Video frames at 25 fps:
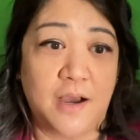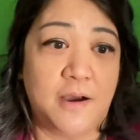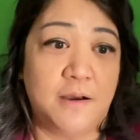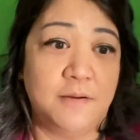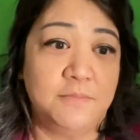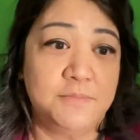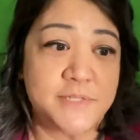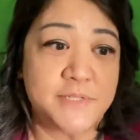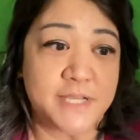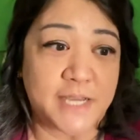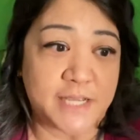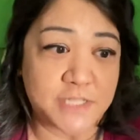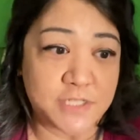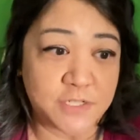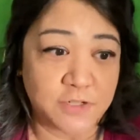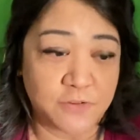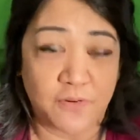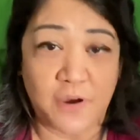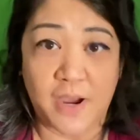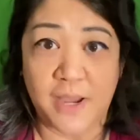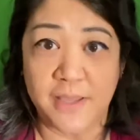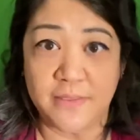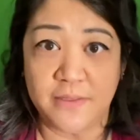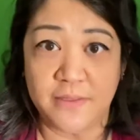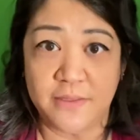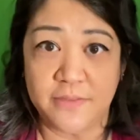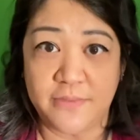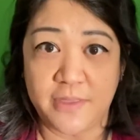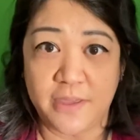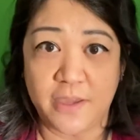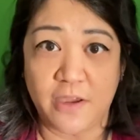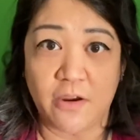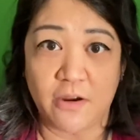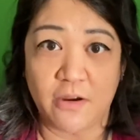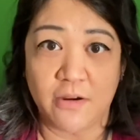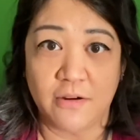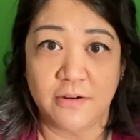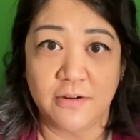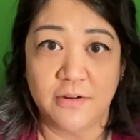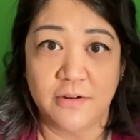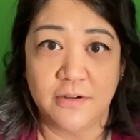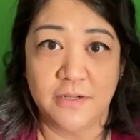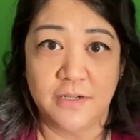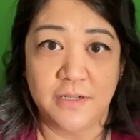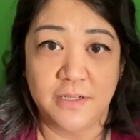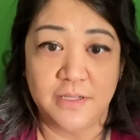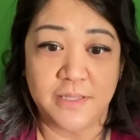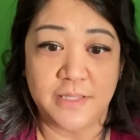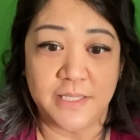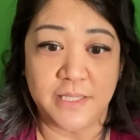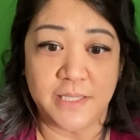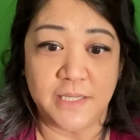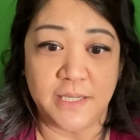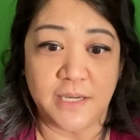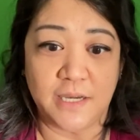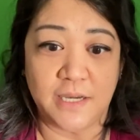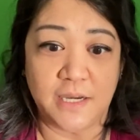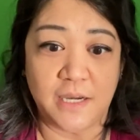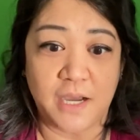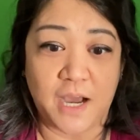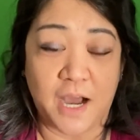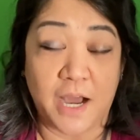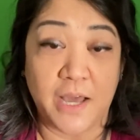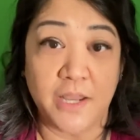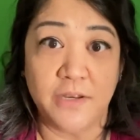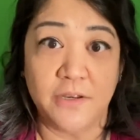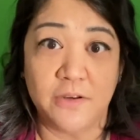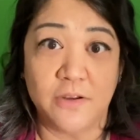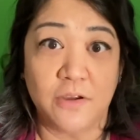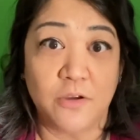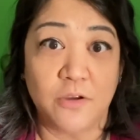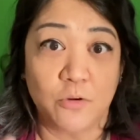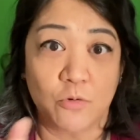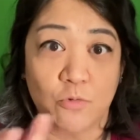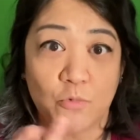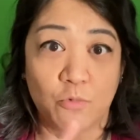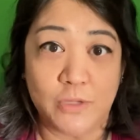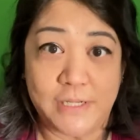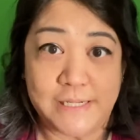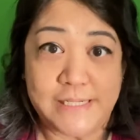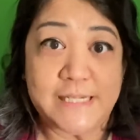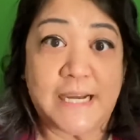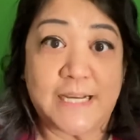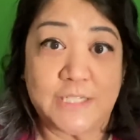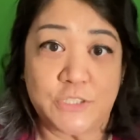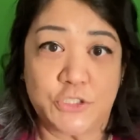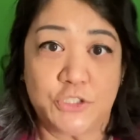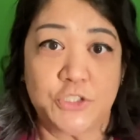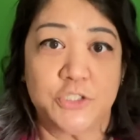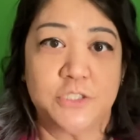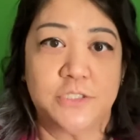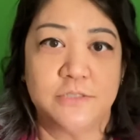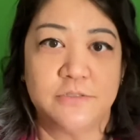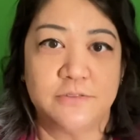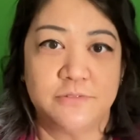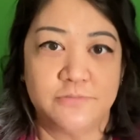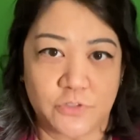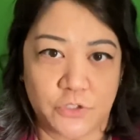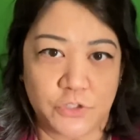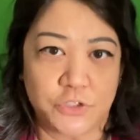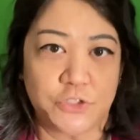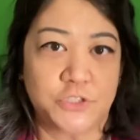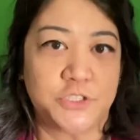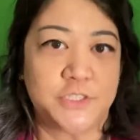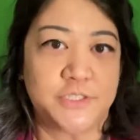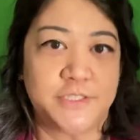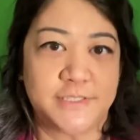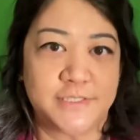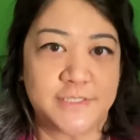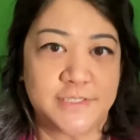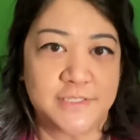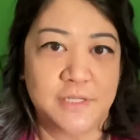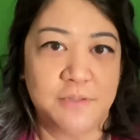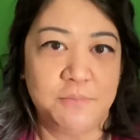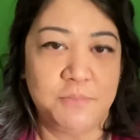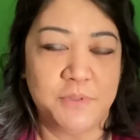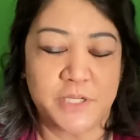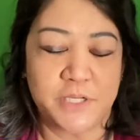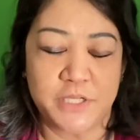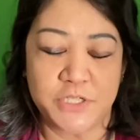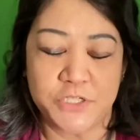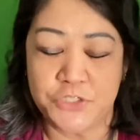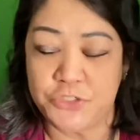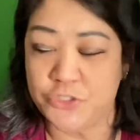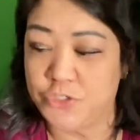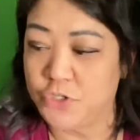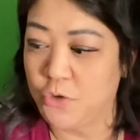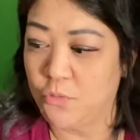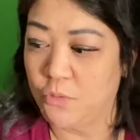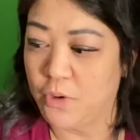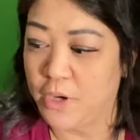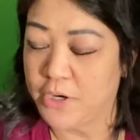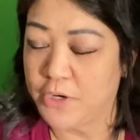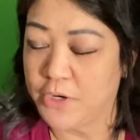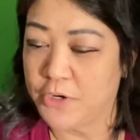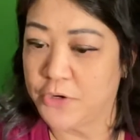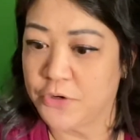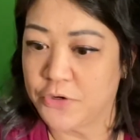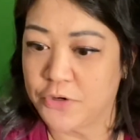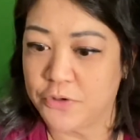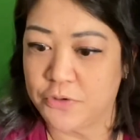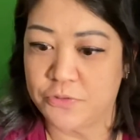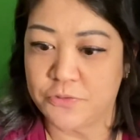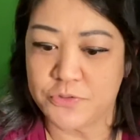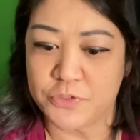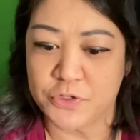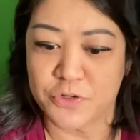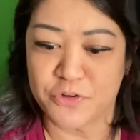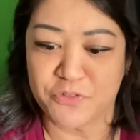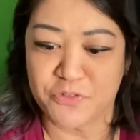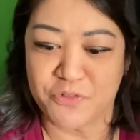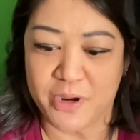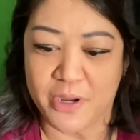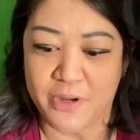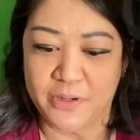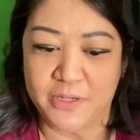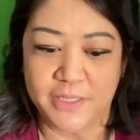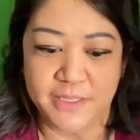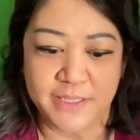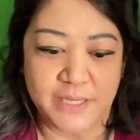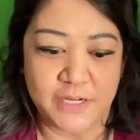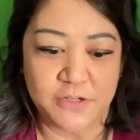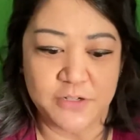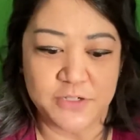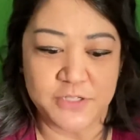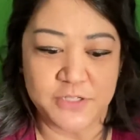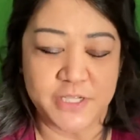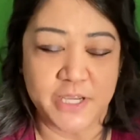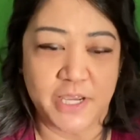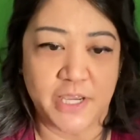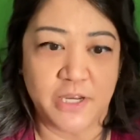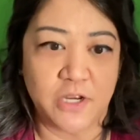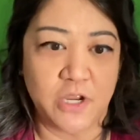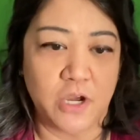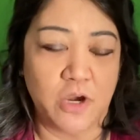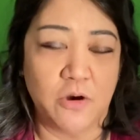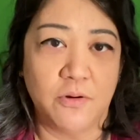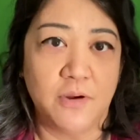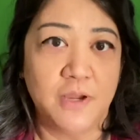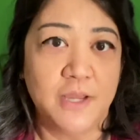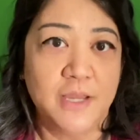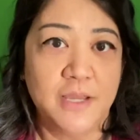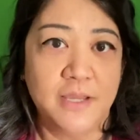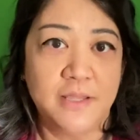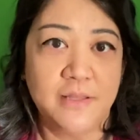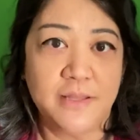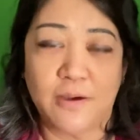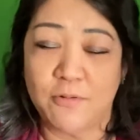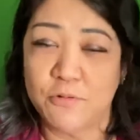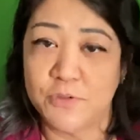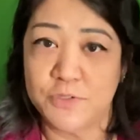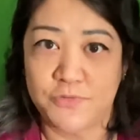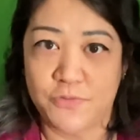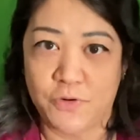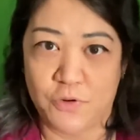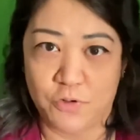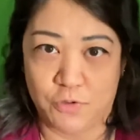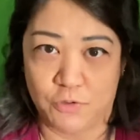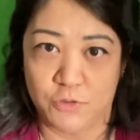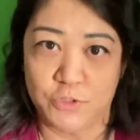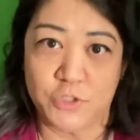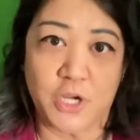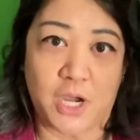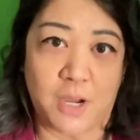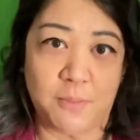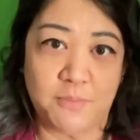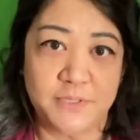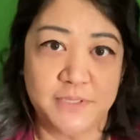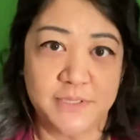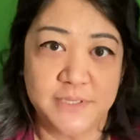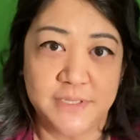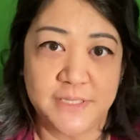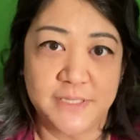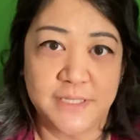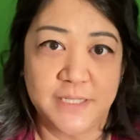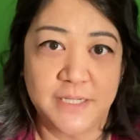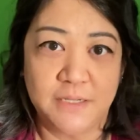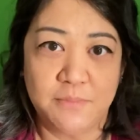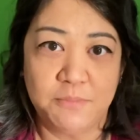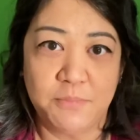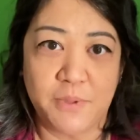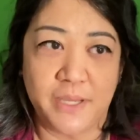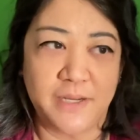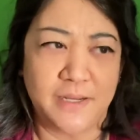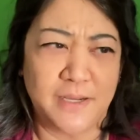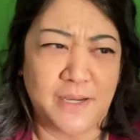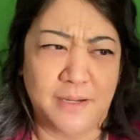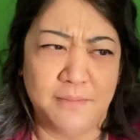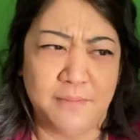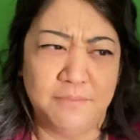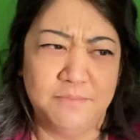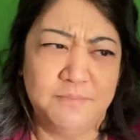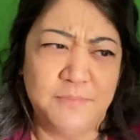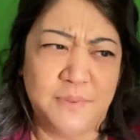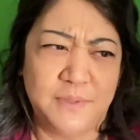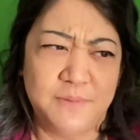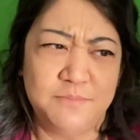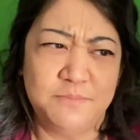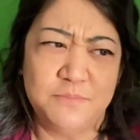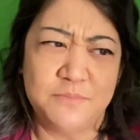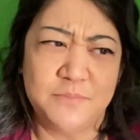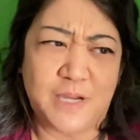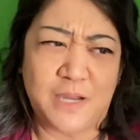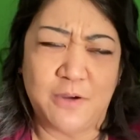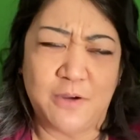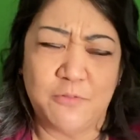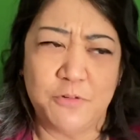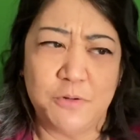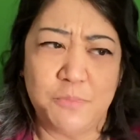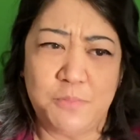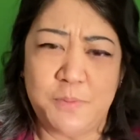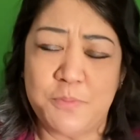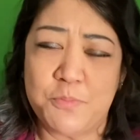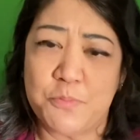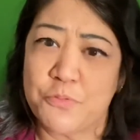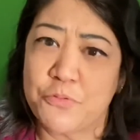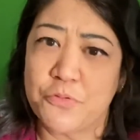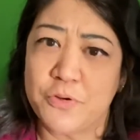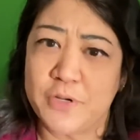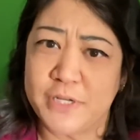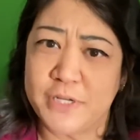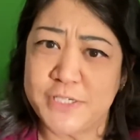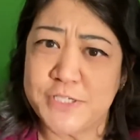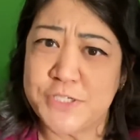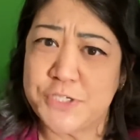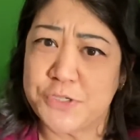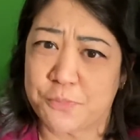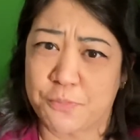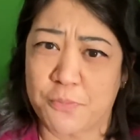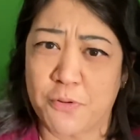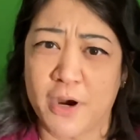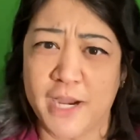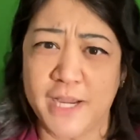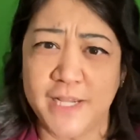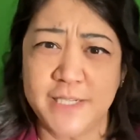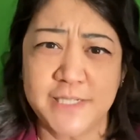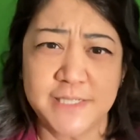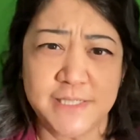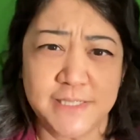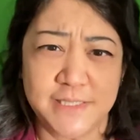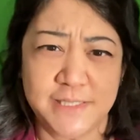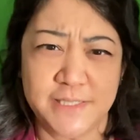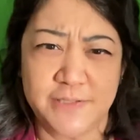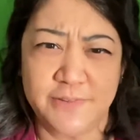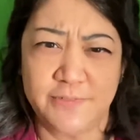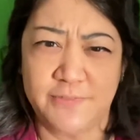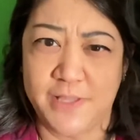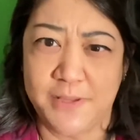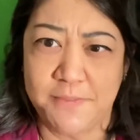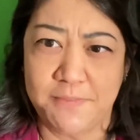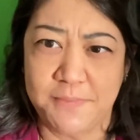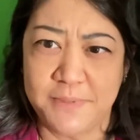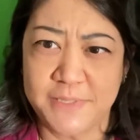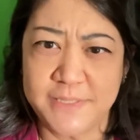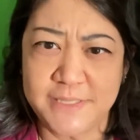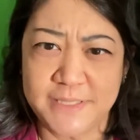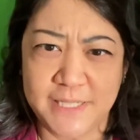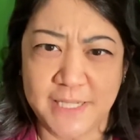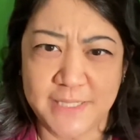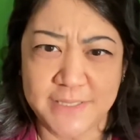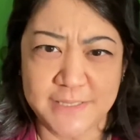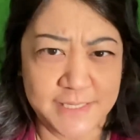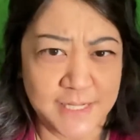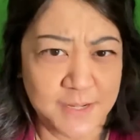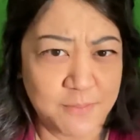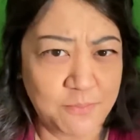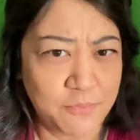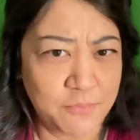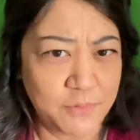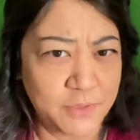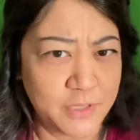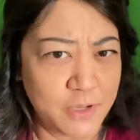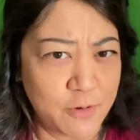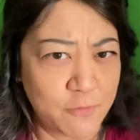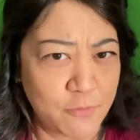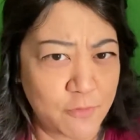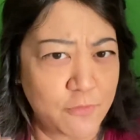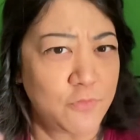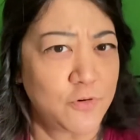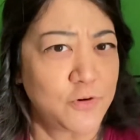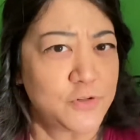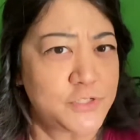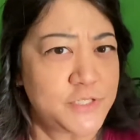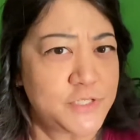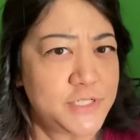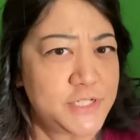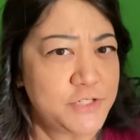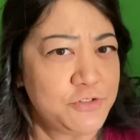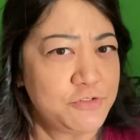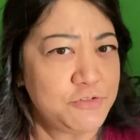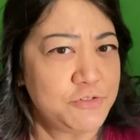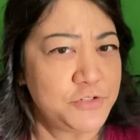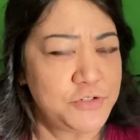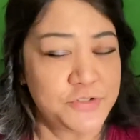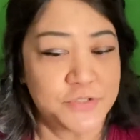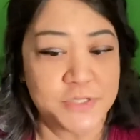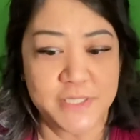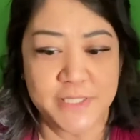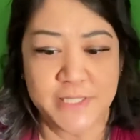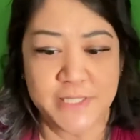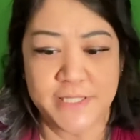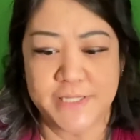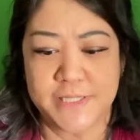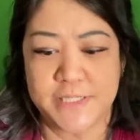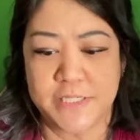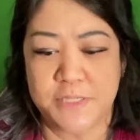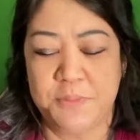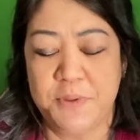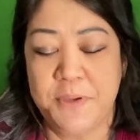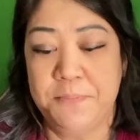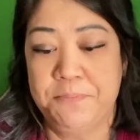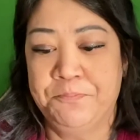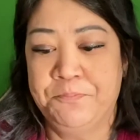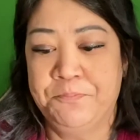testify that they are the unretouched versions, because you don't want her to turn around and later say, no, that was photoshopped. But I would be pretty surprised if they missed that step when they were first introducing the exhibit.